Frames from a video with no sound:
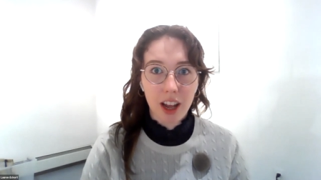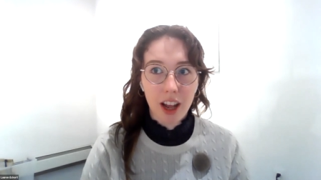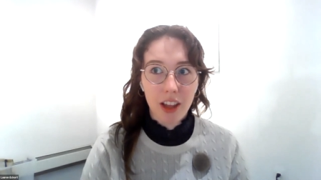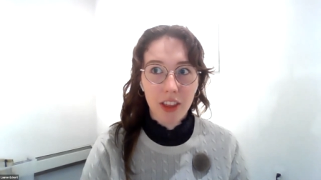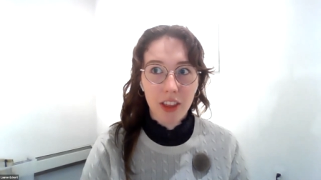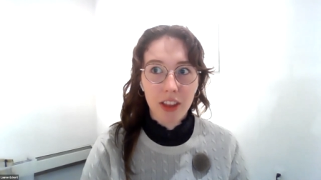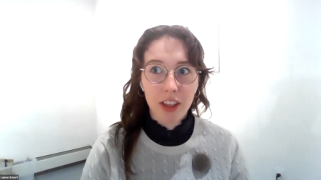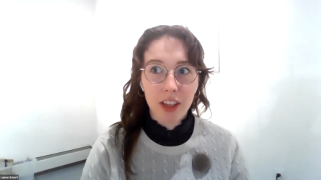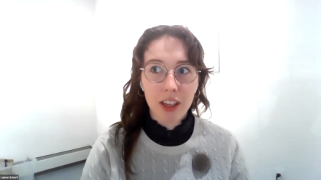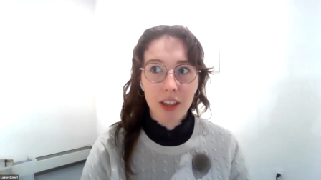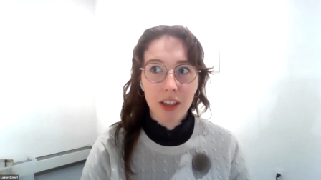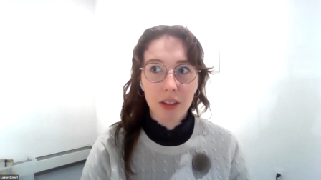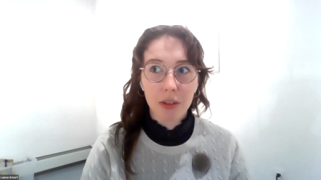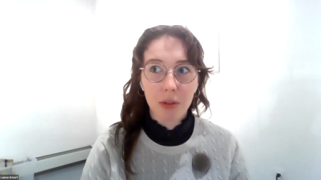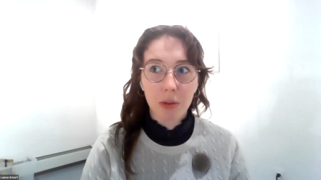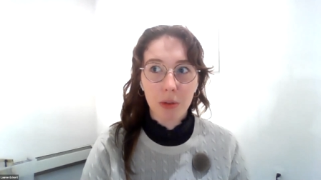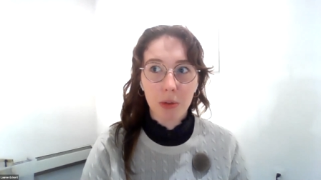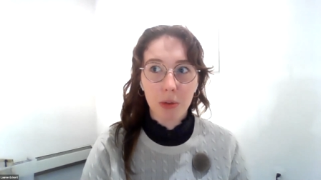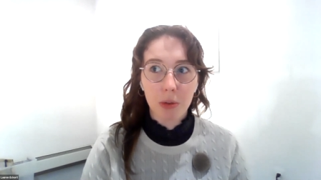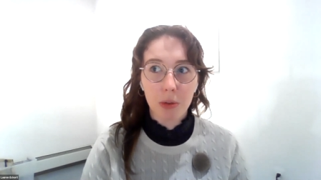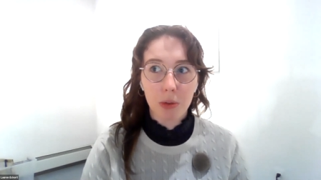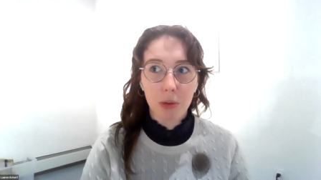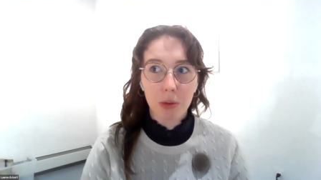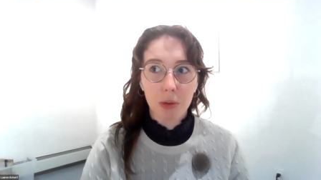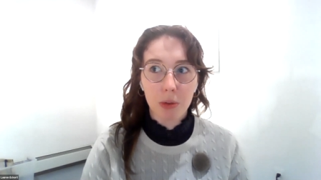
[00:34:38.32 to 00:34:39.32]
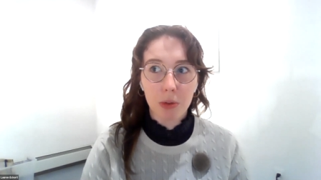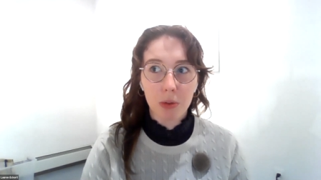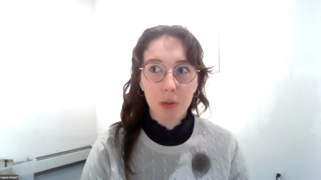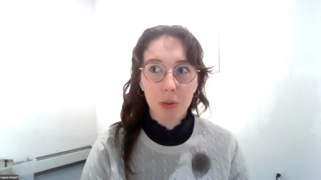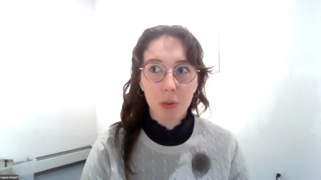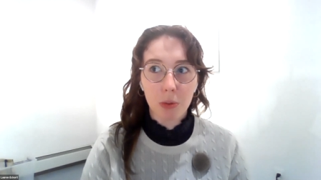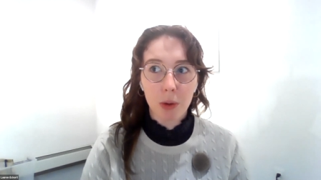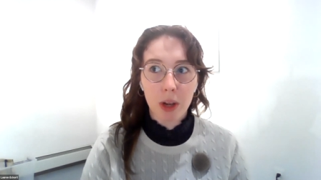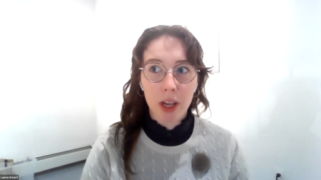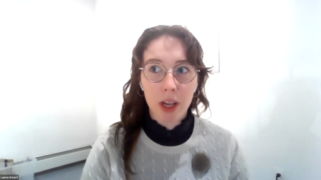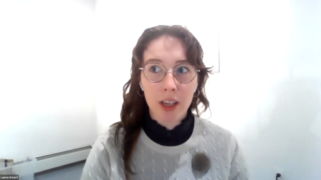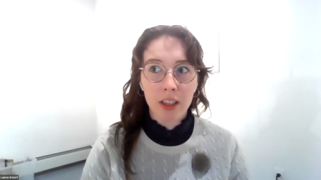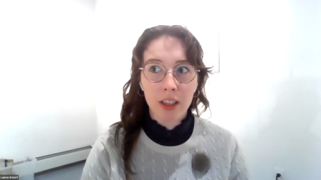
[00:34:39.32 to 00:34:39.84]
I think
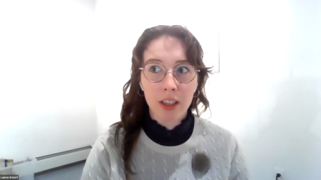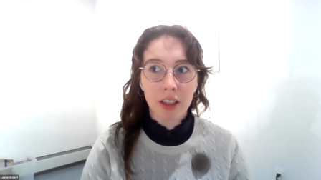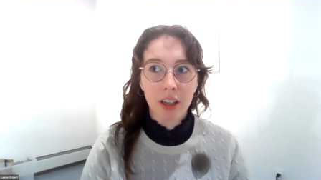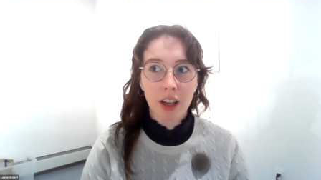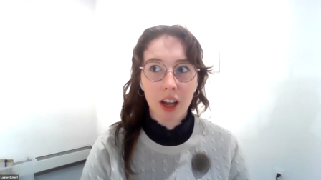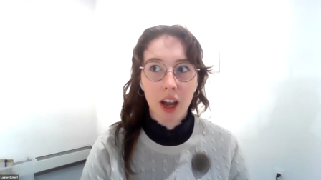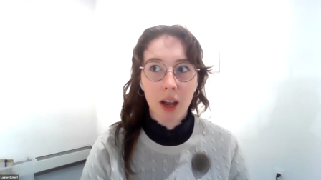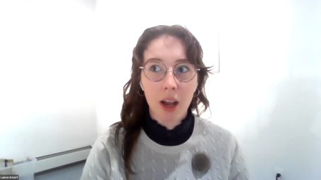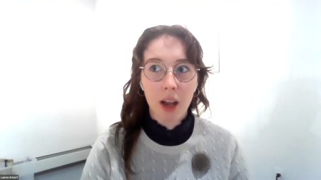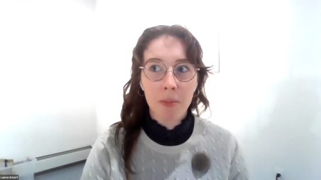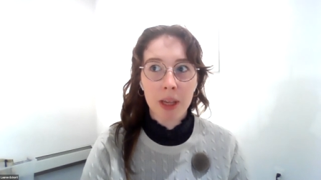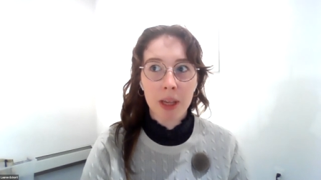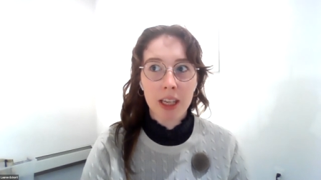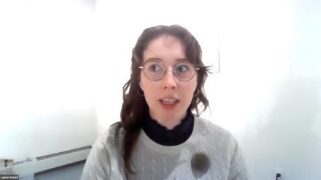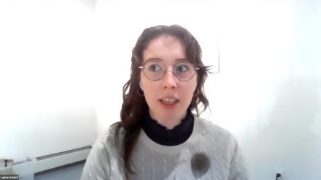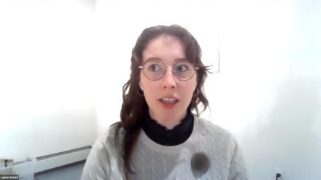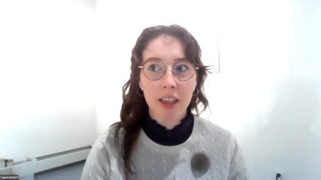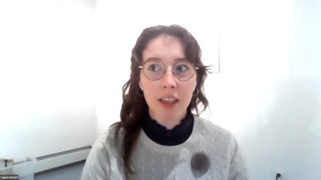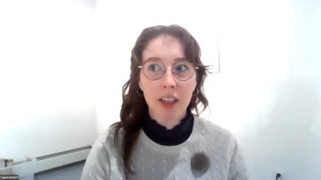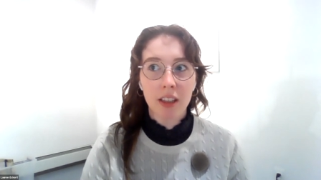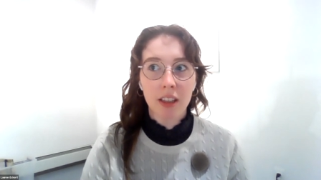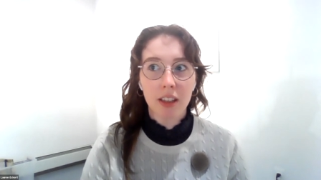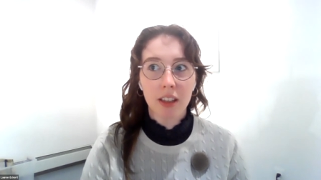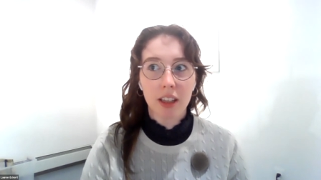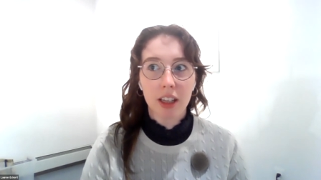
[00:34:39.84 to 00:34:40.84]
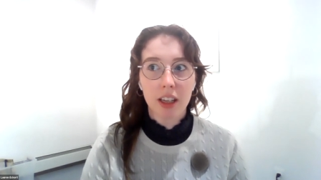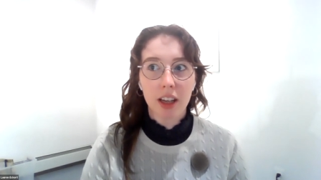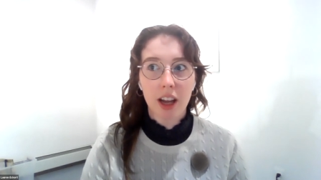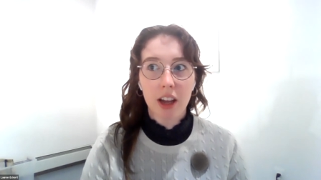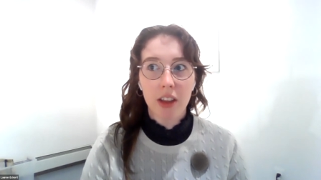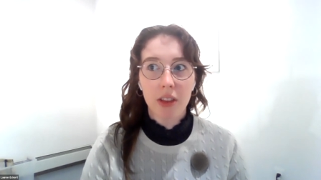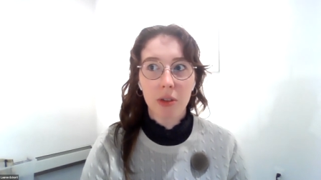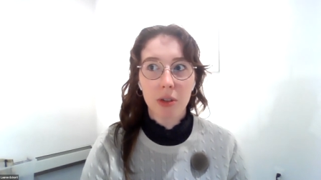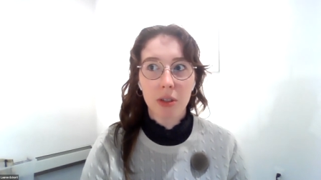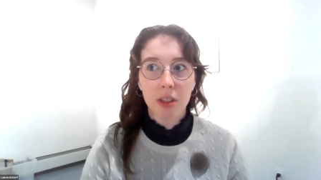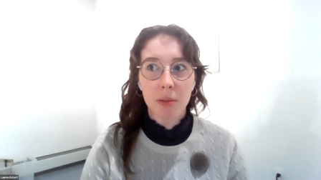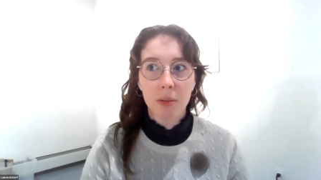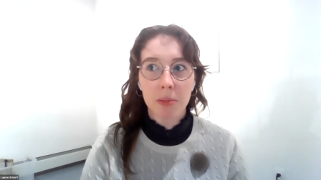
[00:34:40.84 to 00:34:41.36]
when I'm making like
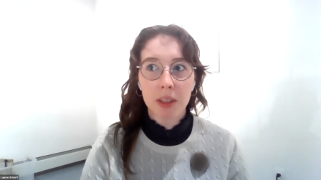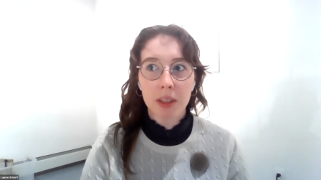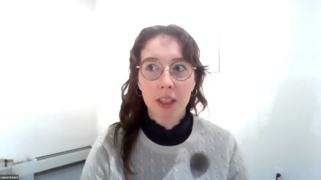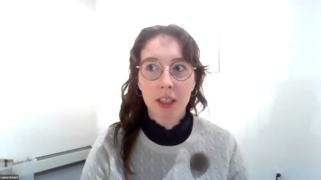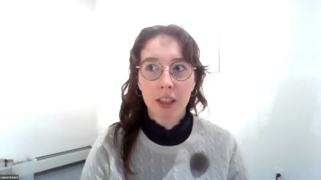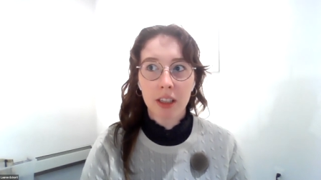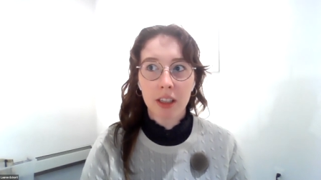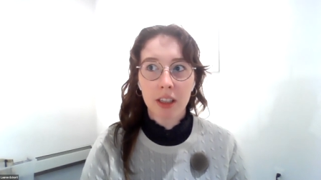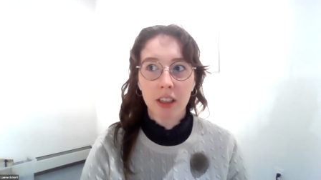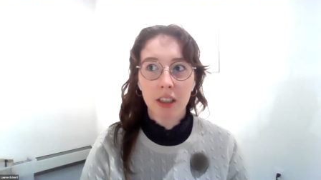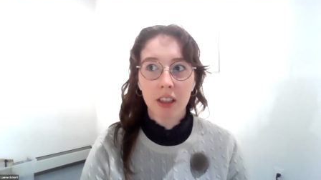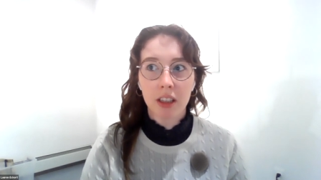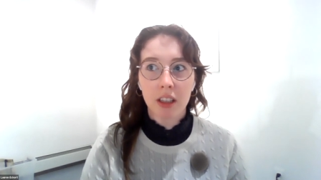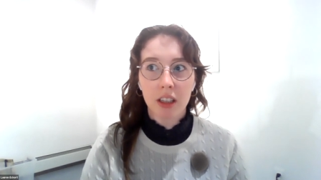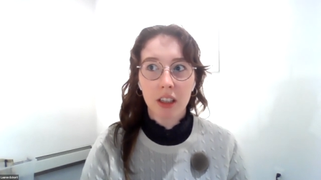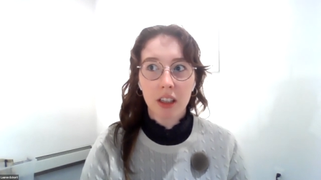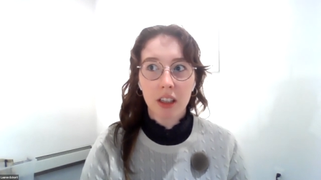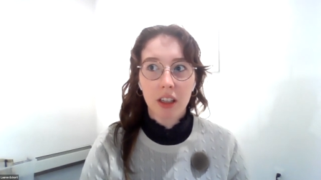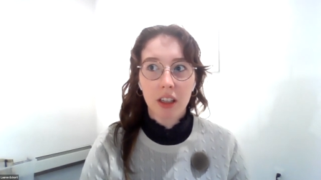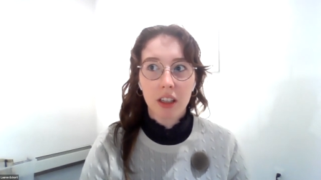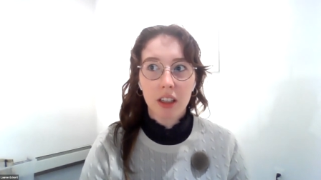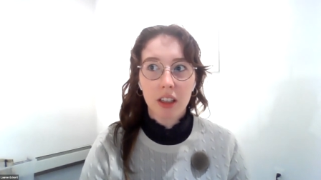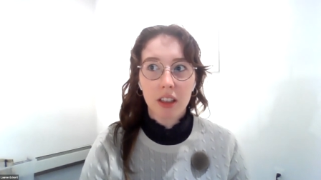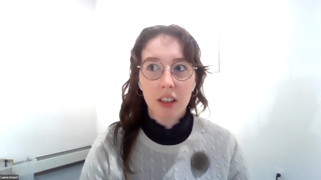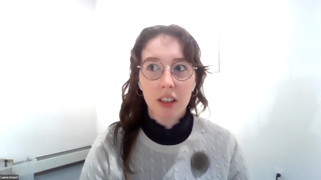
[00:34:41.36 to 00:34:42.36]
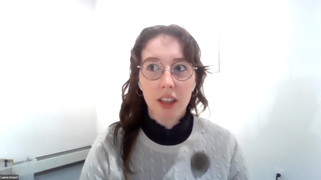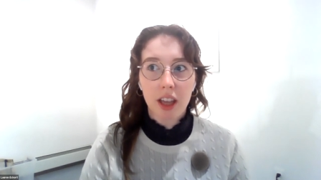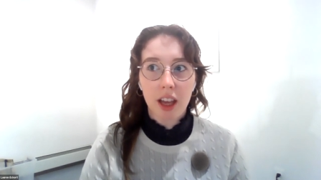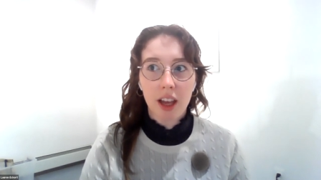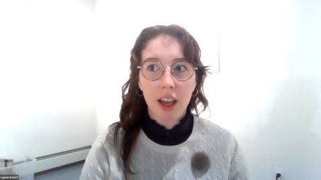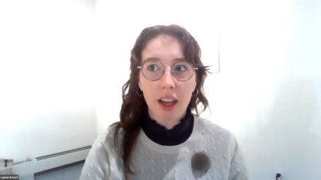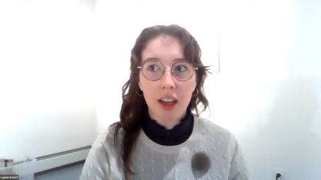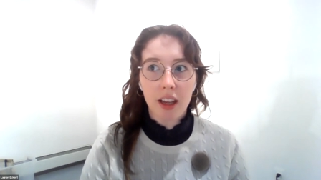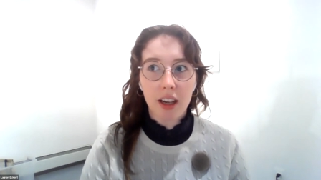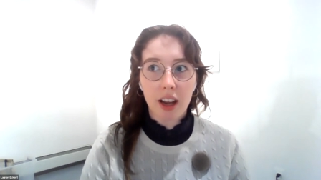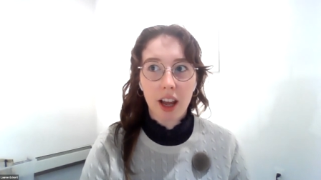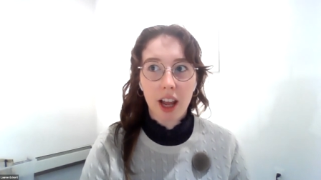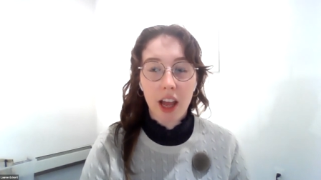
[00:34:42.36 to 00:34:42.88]
either something
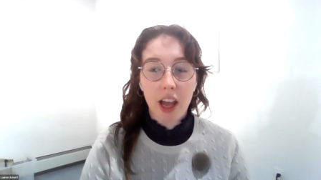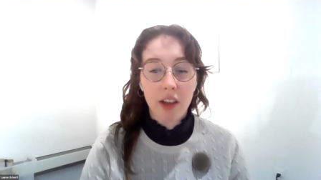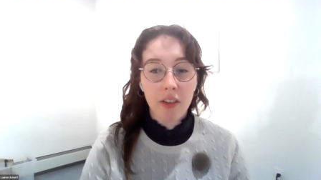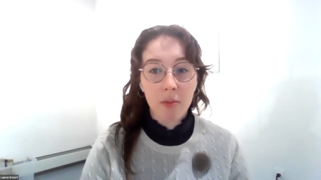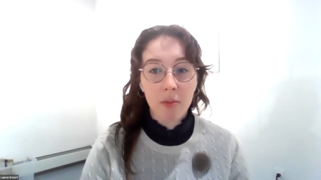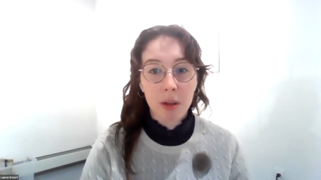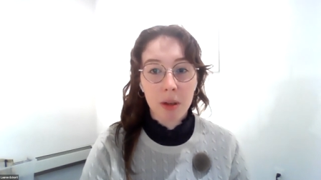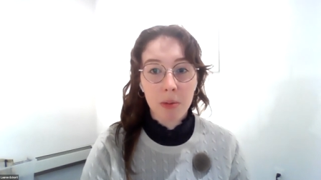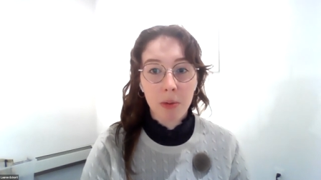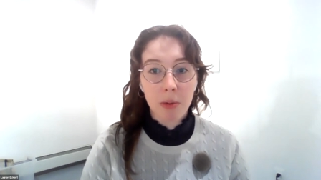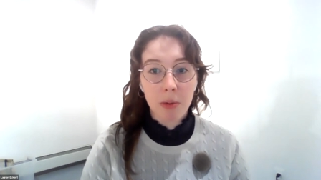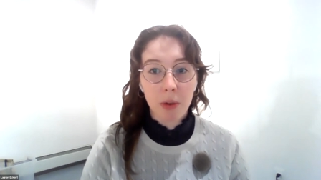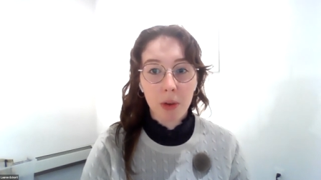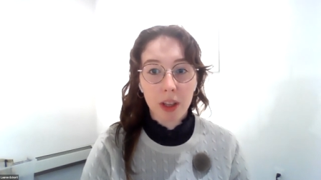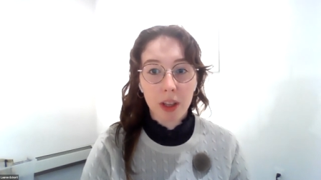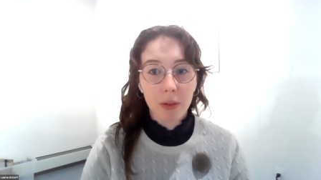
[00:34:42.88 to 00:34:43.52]
that I haven't made before.